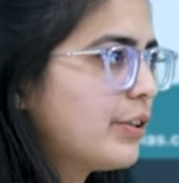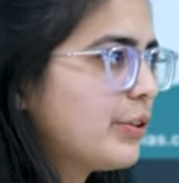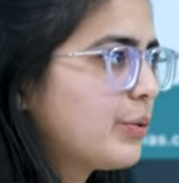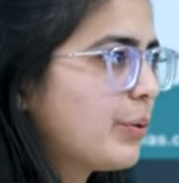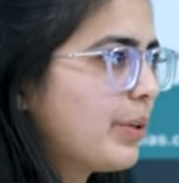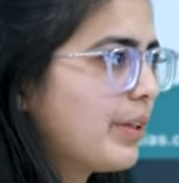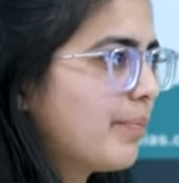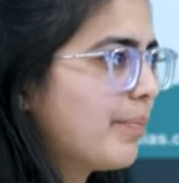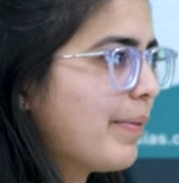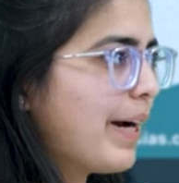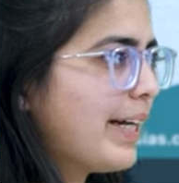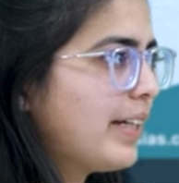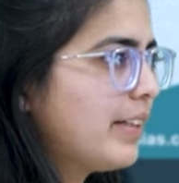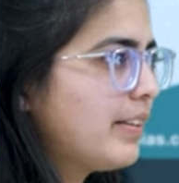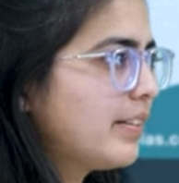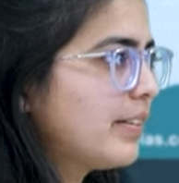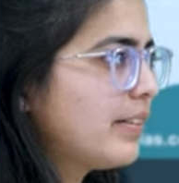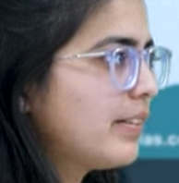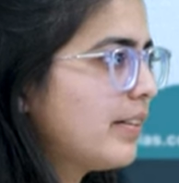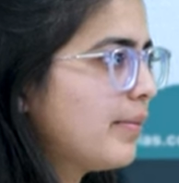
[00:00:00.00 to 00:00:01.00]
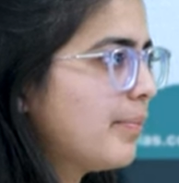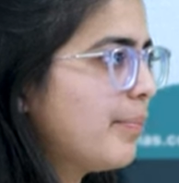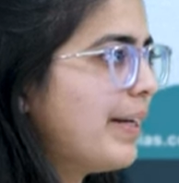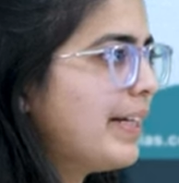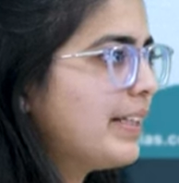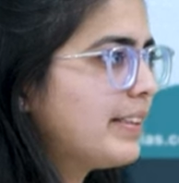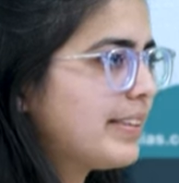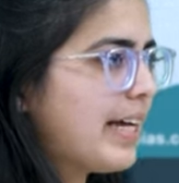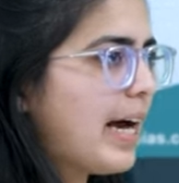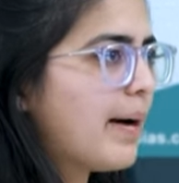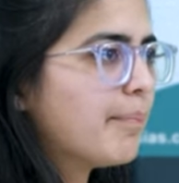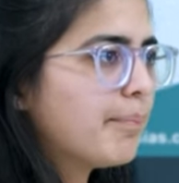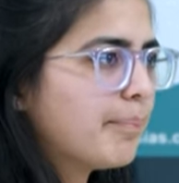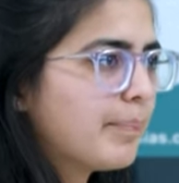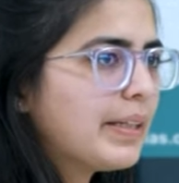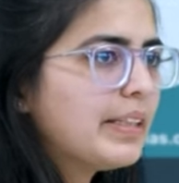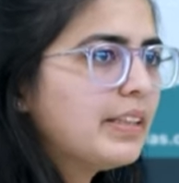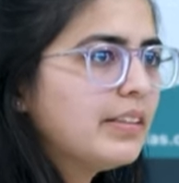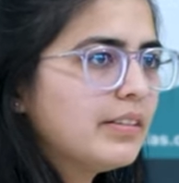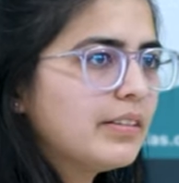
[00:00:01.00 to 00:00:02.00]
So it may
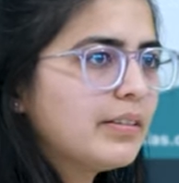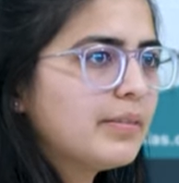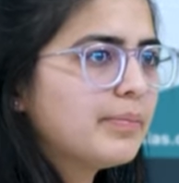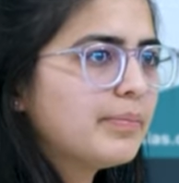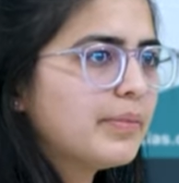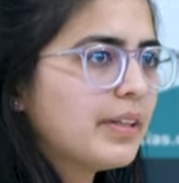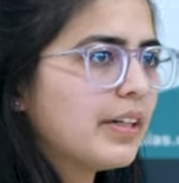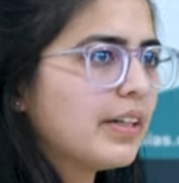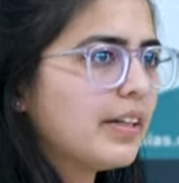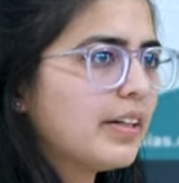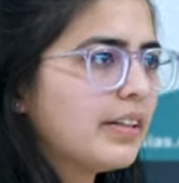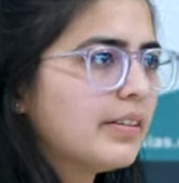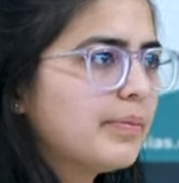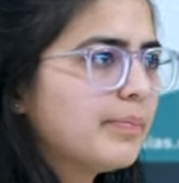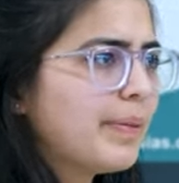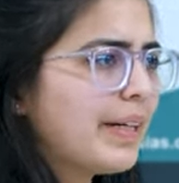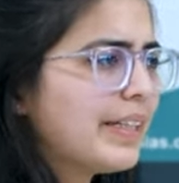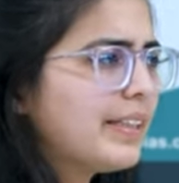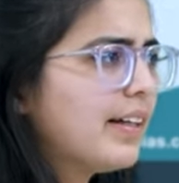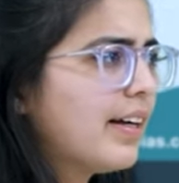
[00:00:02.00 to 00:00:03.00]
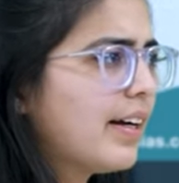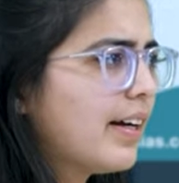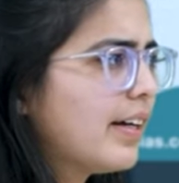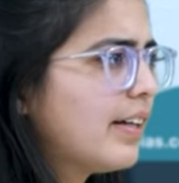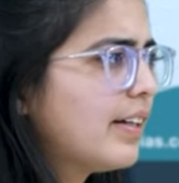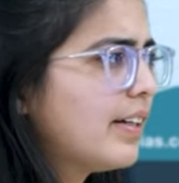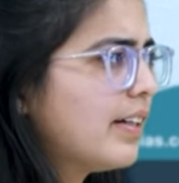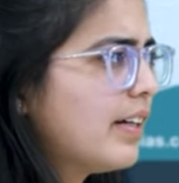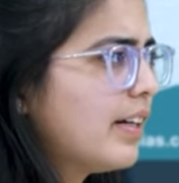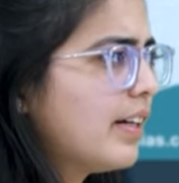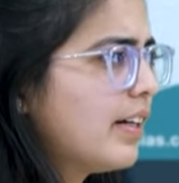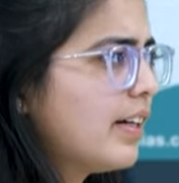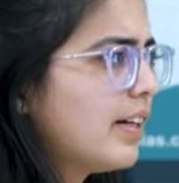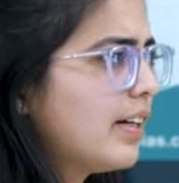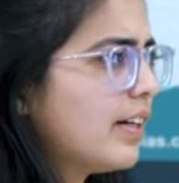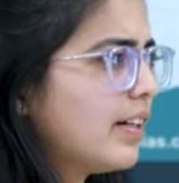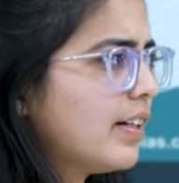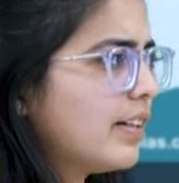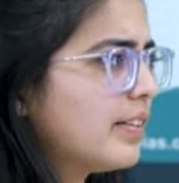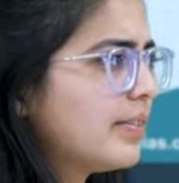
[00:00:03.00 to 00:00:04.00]
dampen, but
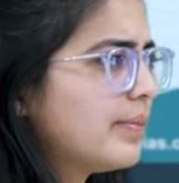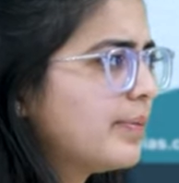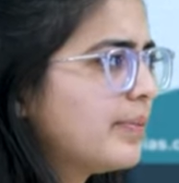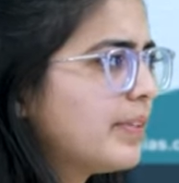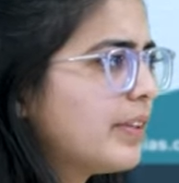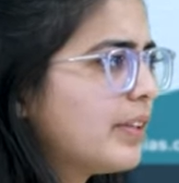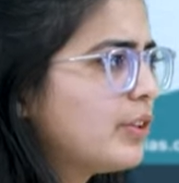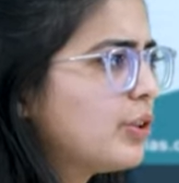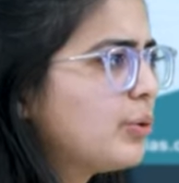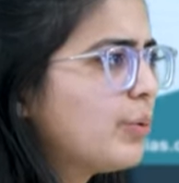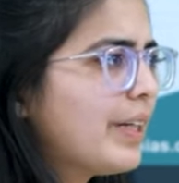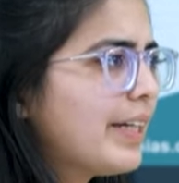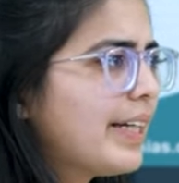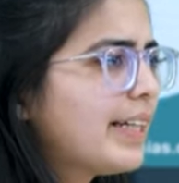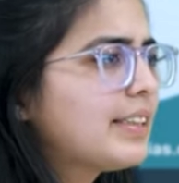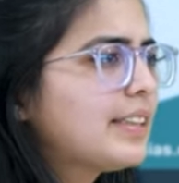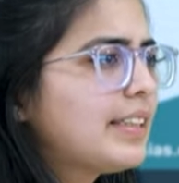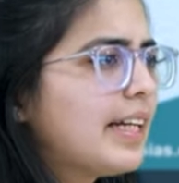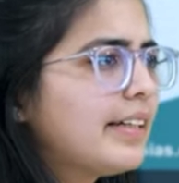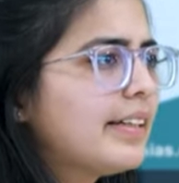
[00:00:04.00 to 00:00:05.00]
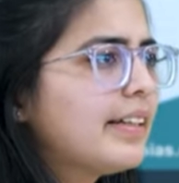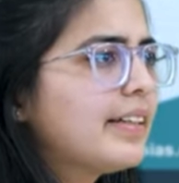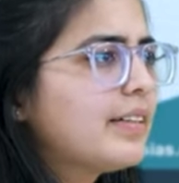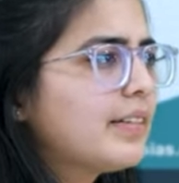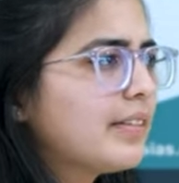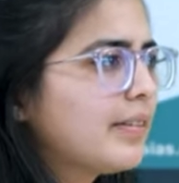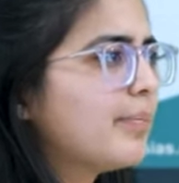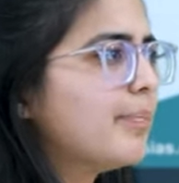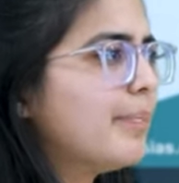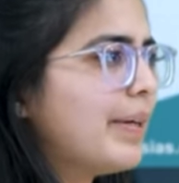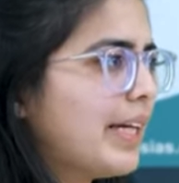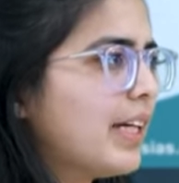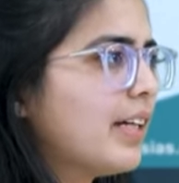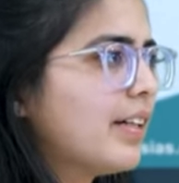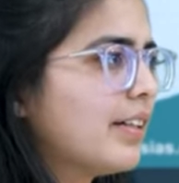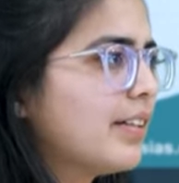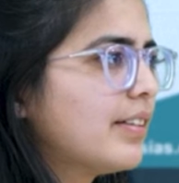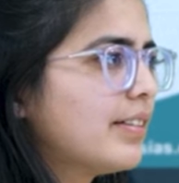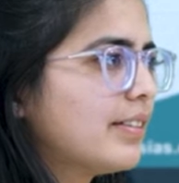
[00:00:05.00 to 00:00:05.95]
to an extent it may.